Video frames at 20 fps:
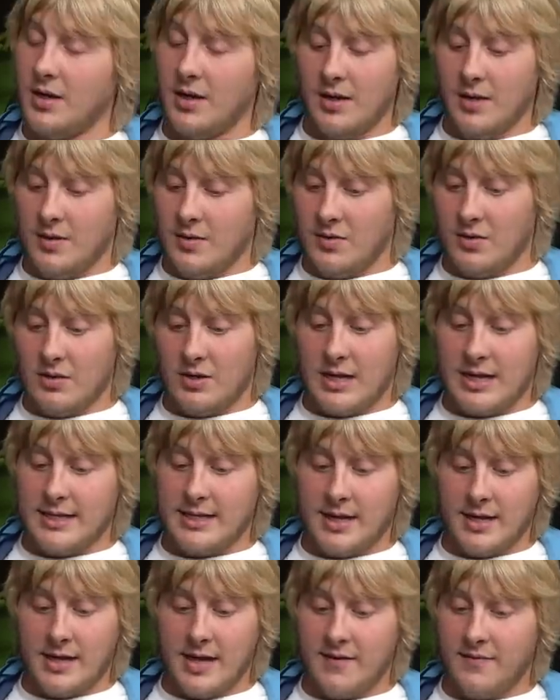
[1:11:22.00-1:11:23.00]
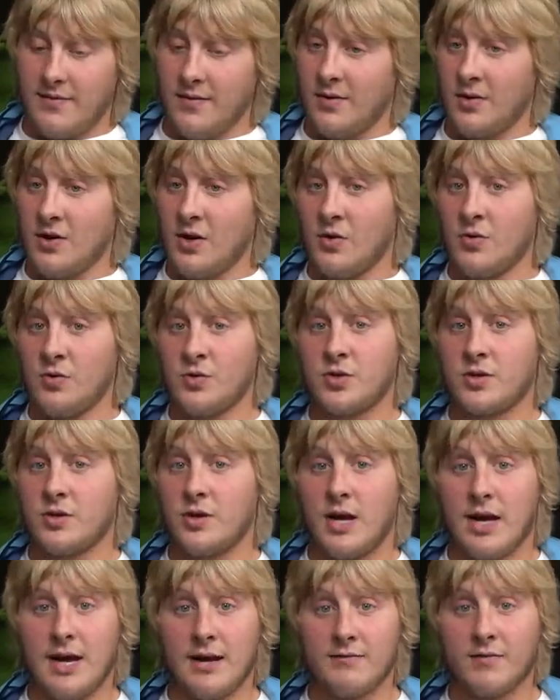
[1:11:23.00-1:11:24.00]
Yeah. Well, lad, everyone knows
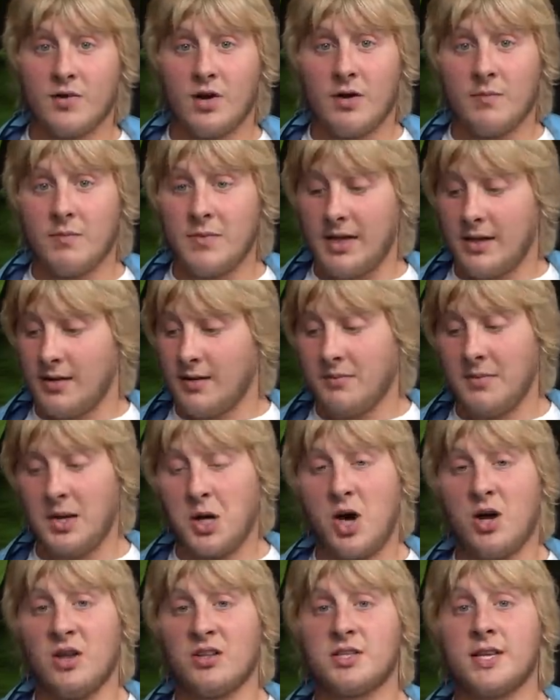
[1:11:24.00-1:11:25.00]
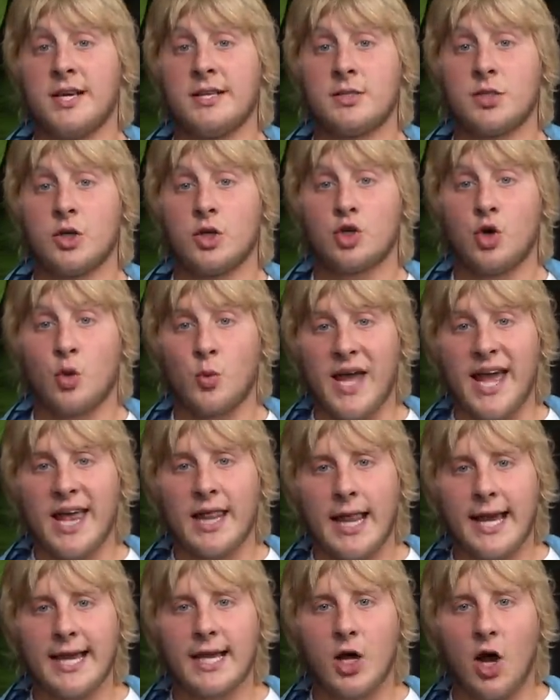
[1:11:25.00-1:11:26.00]
I've got me content, so get
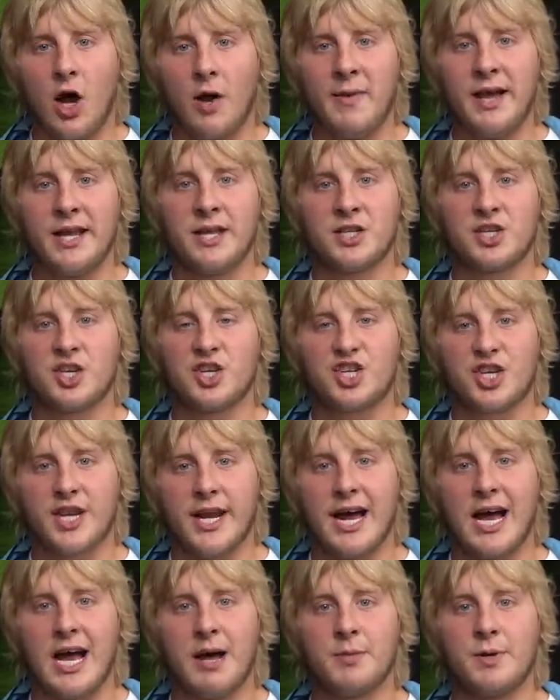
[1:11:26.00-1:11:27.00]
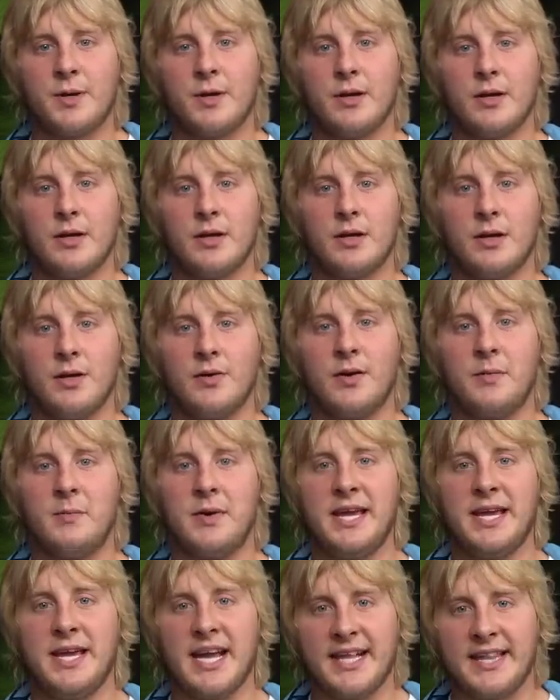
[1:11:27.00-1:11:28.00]
like, commenting, subscribing, know what I
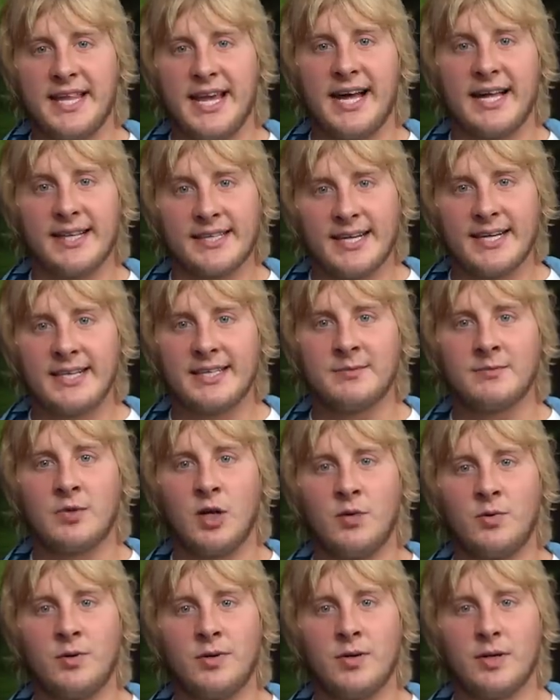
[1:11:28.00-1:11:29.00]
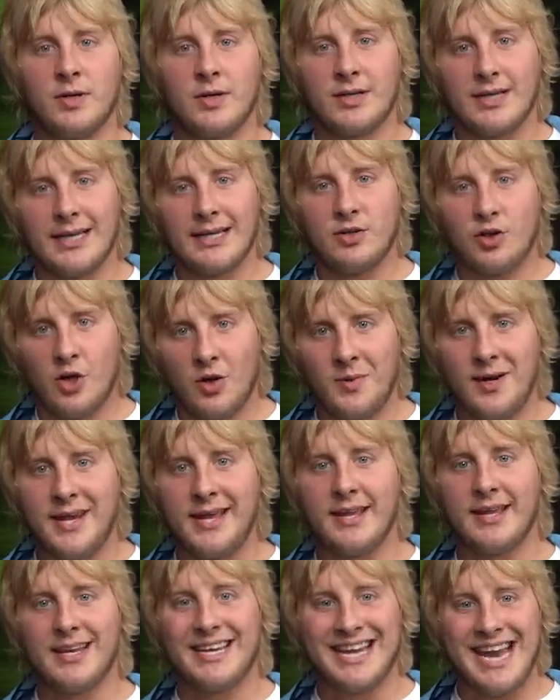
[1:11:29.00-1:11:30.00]
mean? Get the algorithm going, get doing it
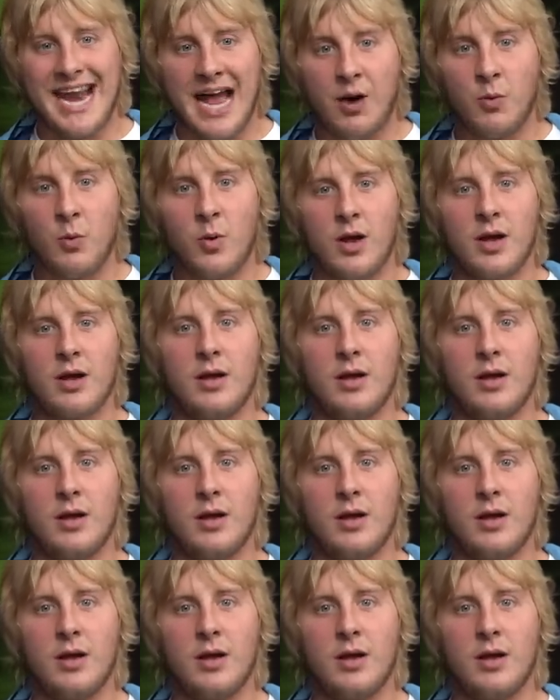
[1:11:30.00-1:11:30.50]
now.